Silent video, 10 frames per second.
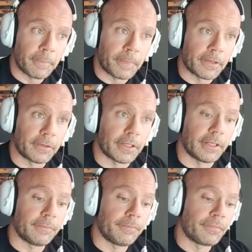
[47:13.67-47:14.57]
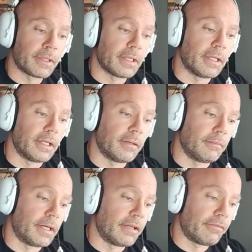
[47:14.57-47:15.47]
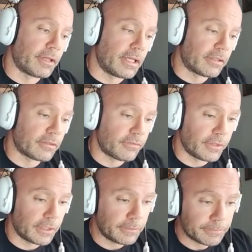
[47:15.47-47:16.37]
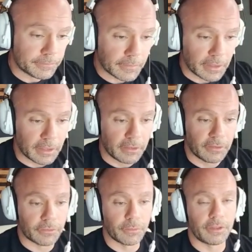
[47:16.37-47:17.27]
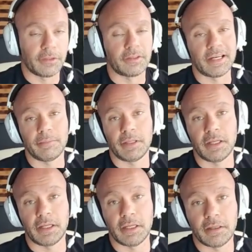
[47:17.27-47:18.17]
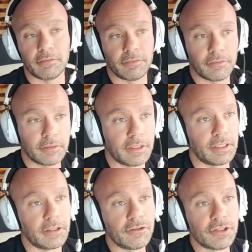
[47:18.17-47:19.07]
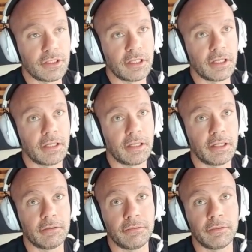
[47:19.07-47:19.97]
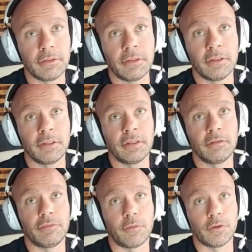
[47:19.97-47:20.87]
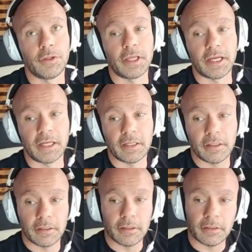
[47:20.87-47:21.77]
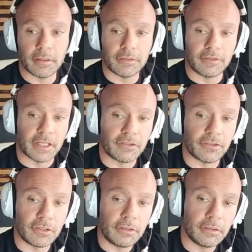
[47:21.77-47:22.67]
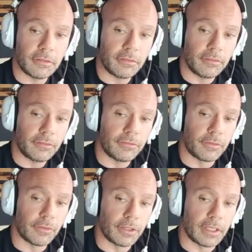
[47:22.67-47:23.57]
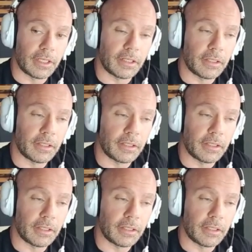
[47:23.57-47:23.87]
Okay. And my philosophy is, with the time that I have, the energy that I have for that session, for that